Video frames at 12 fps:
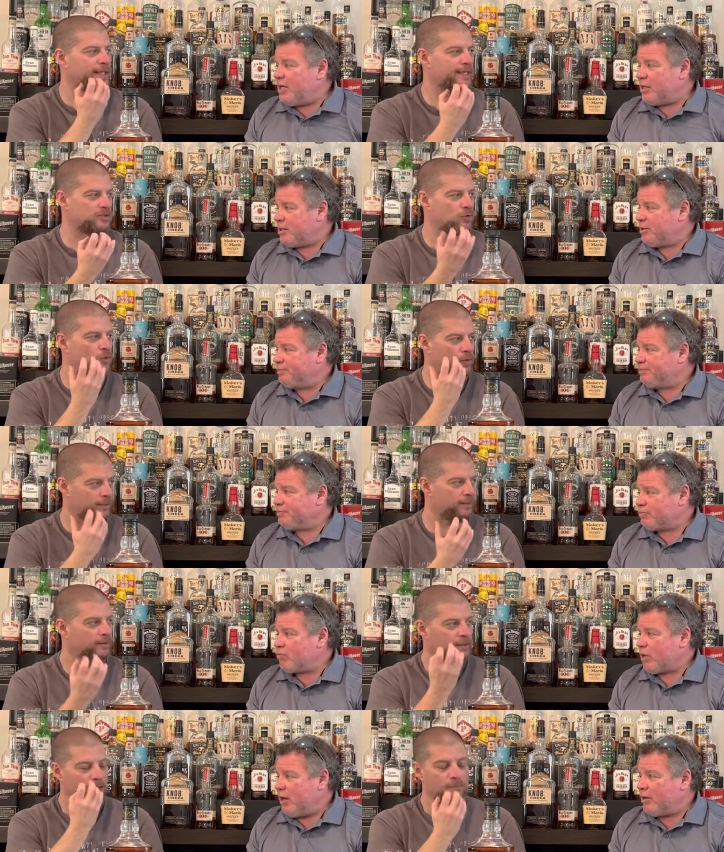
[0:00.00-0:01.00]
Speaker 1: it's oil
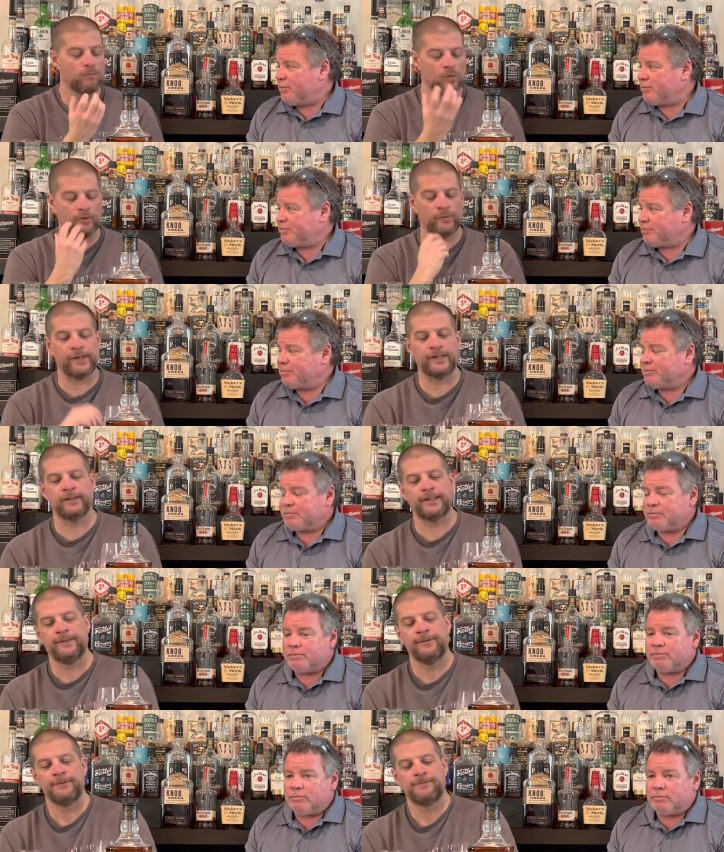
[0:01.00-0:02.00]
yeah. more
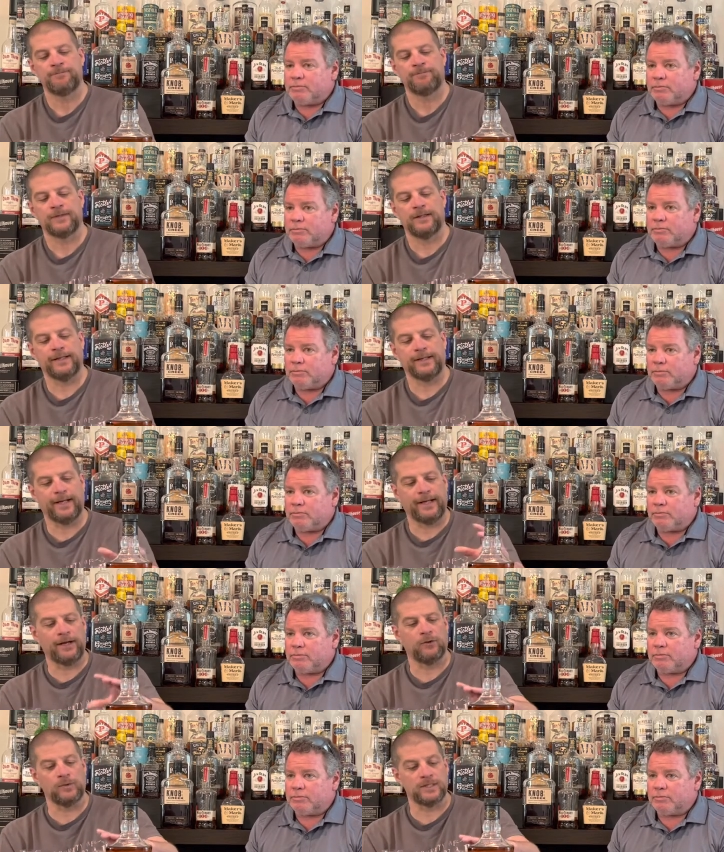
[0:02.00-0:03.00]
oily like and
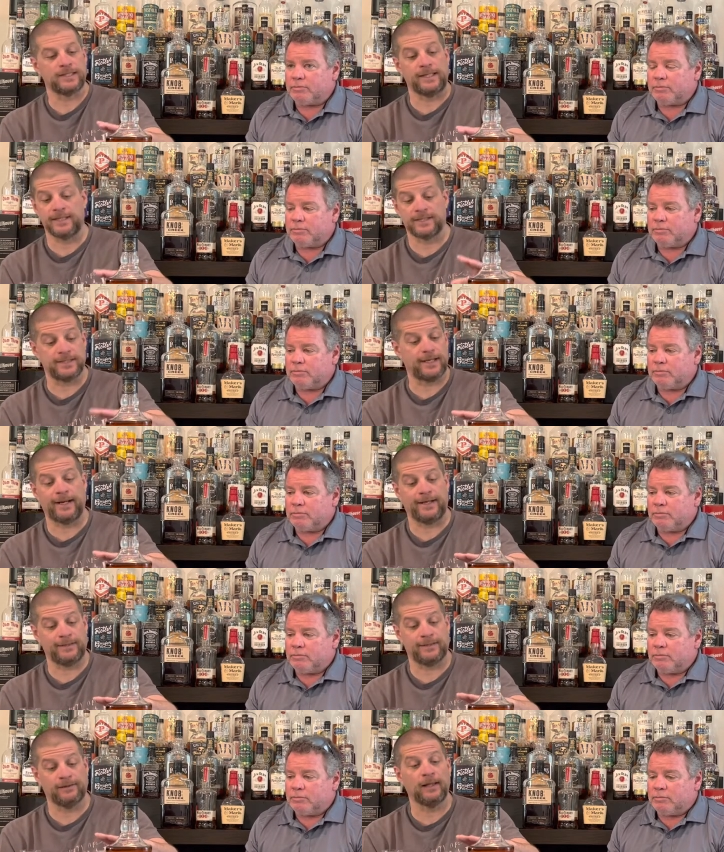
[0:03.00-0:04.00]
i don't want to say this is
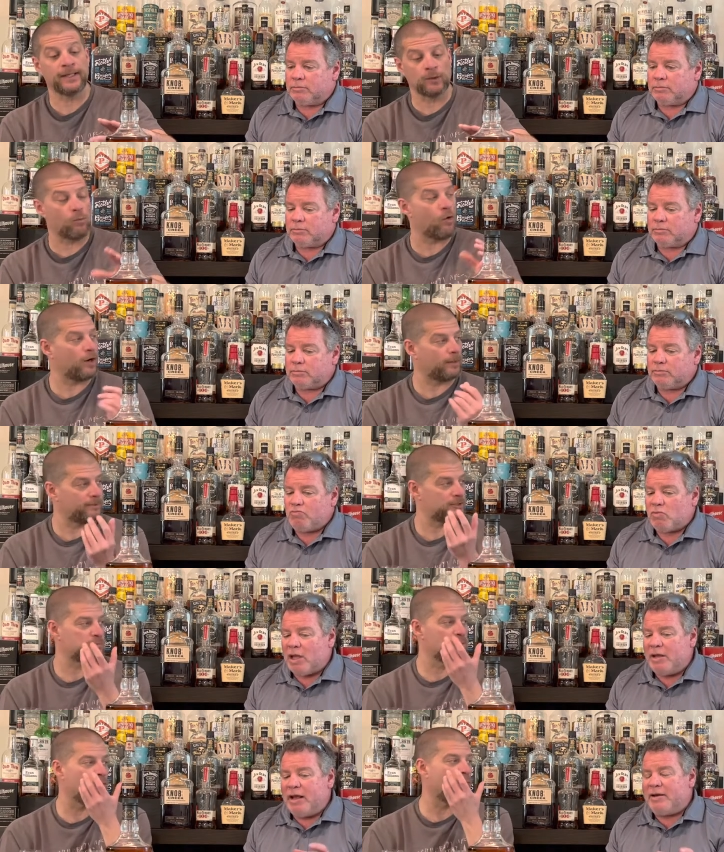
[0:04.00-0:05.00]
anything like water but
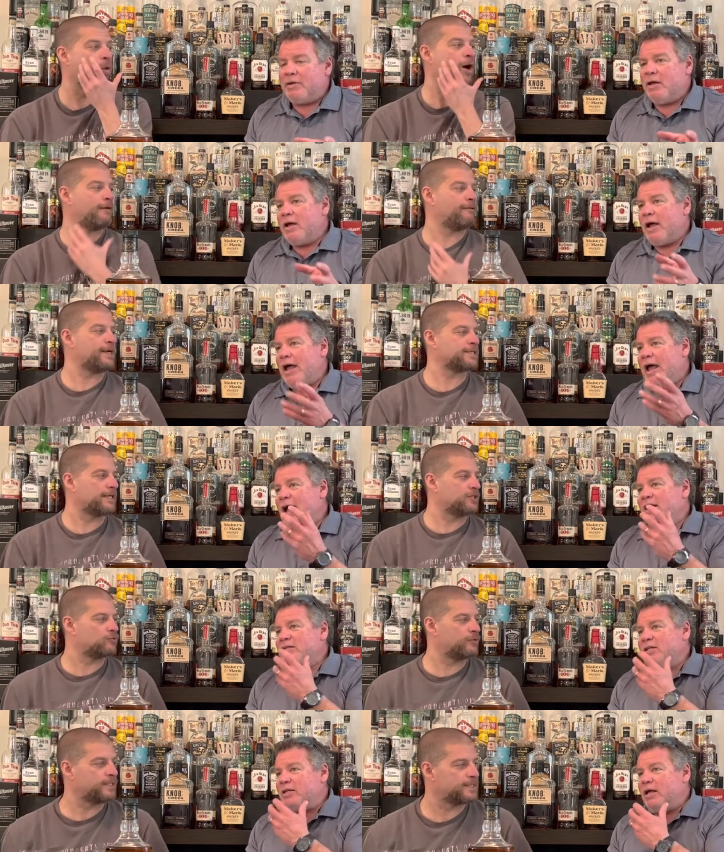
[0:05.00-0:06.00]
it's more water as,
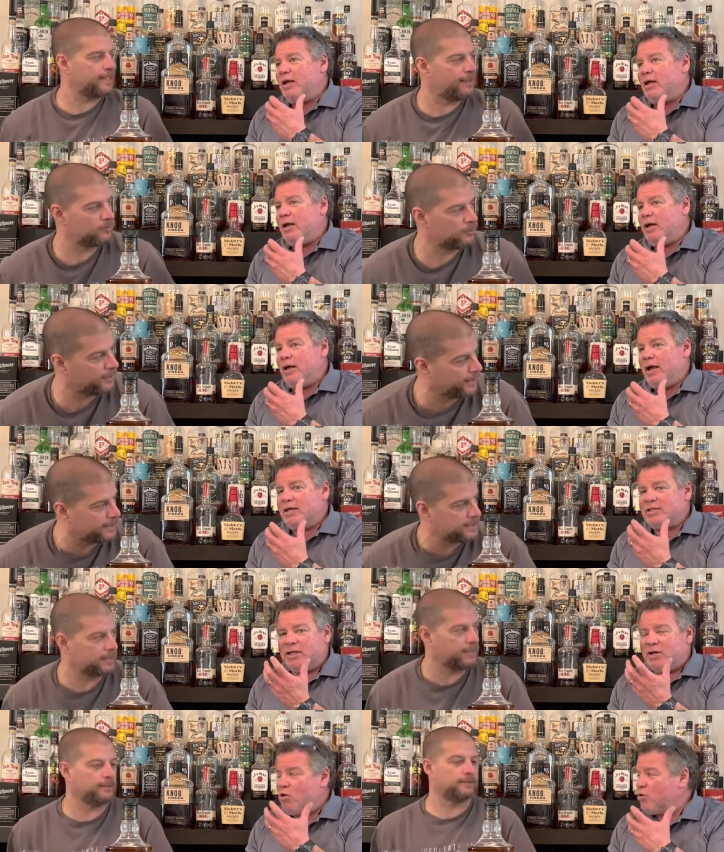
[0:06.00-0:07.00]
it drinks
Speaker 2: down as
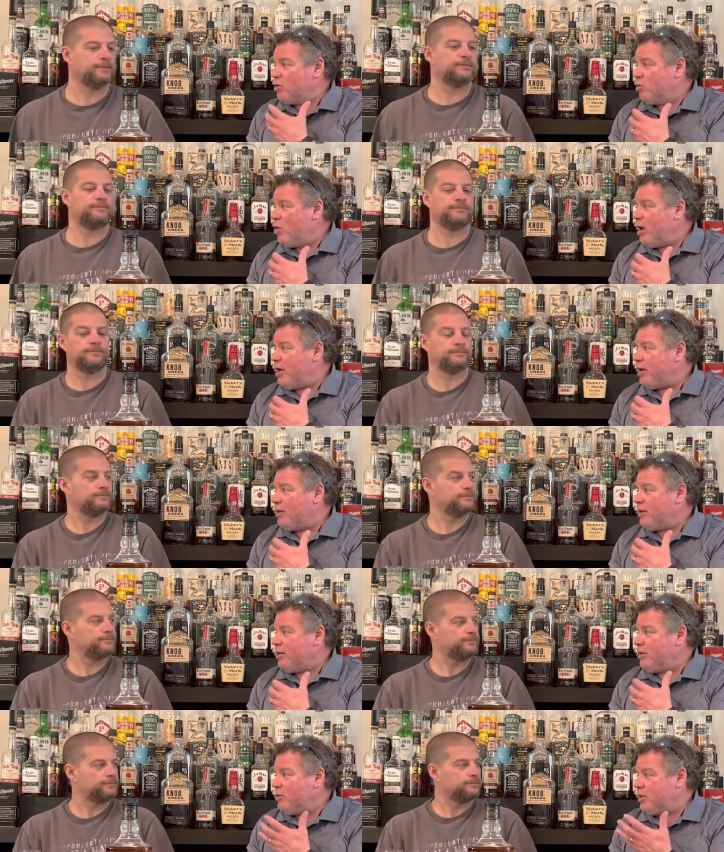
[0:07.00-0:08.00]
it goes away
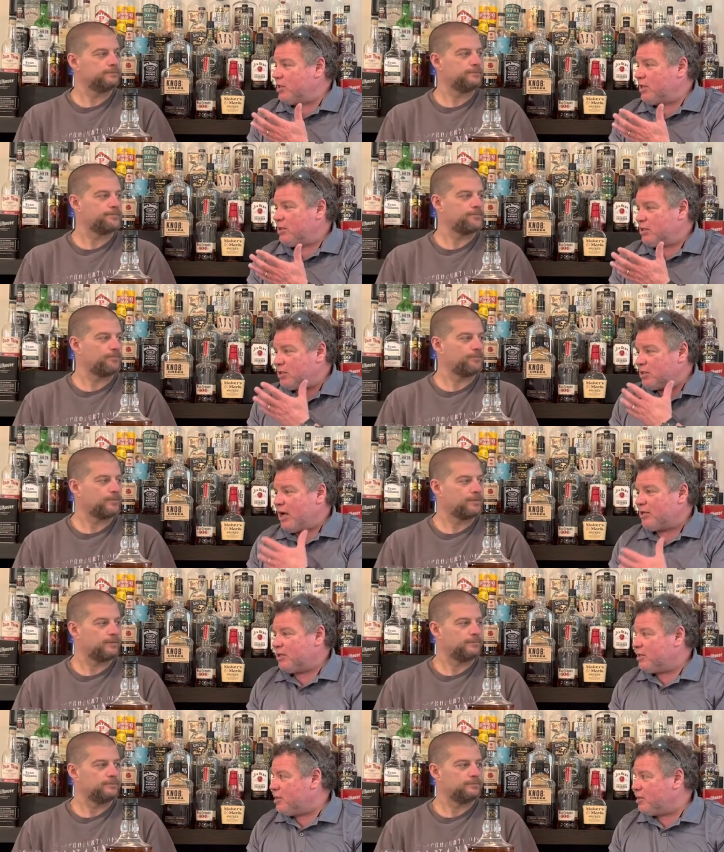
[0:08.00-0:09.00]
you can start
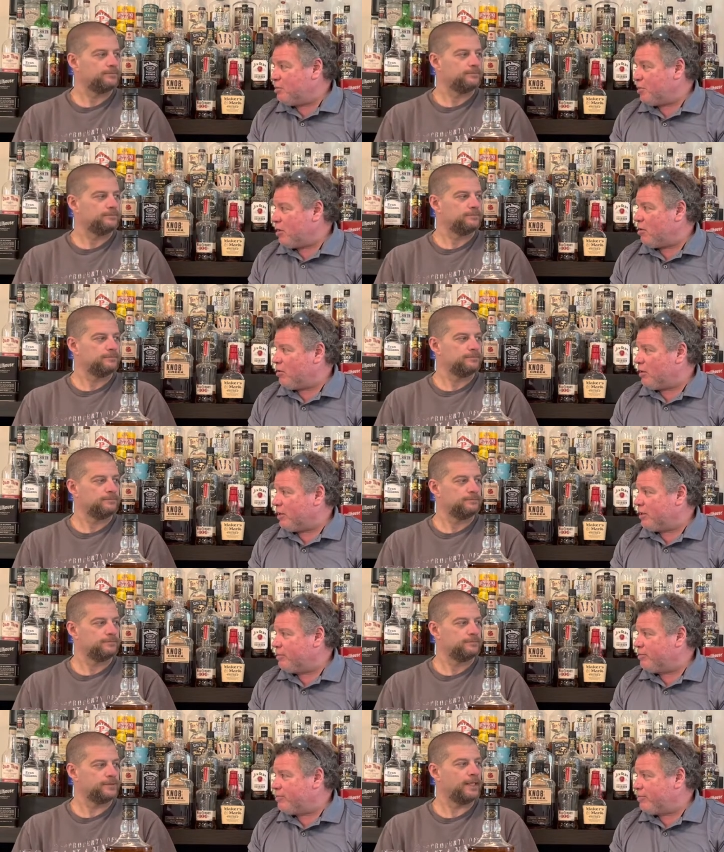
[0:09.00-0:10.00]
to taste the barrel like
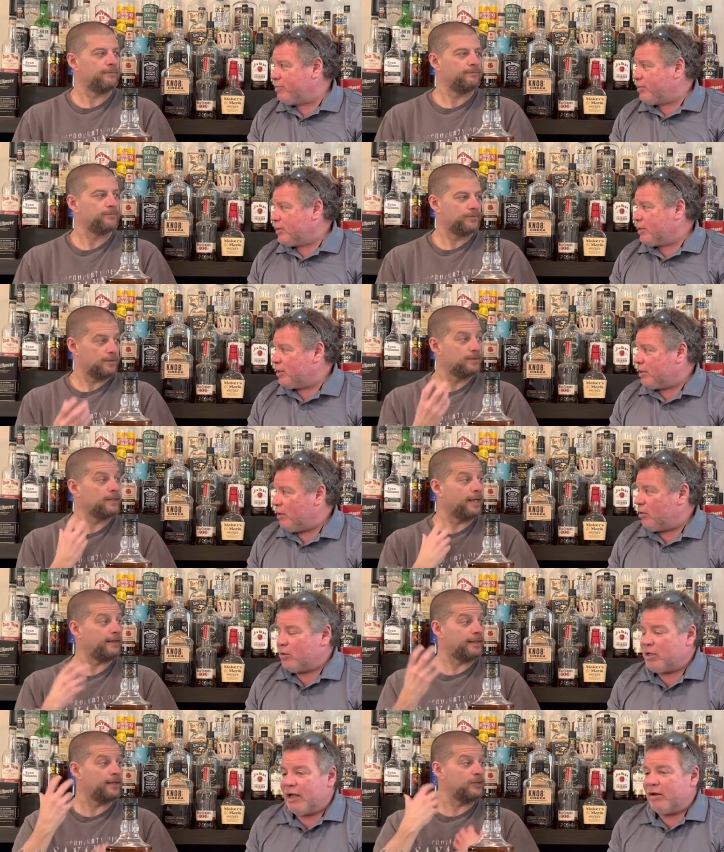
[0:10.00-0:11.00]
yeah you know,
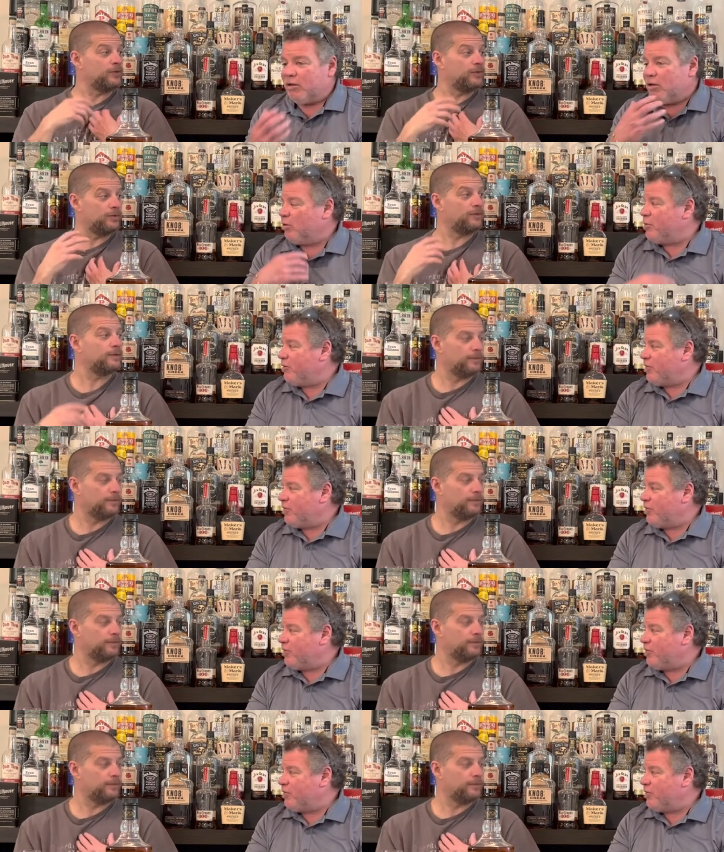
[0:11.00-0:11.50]
yeah, yeah. You get a little bit of
Speaker 1: a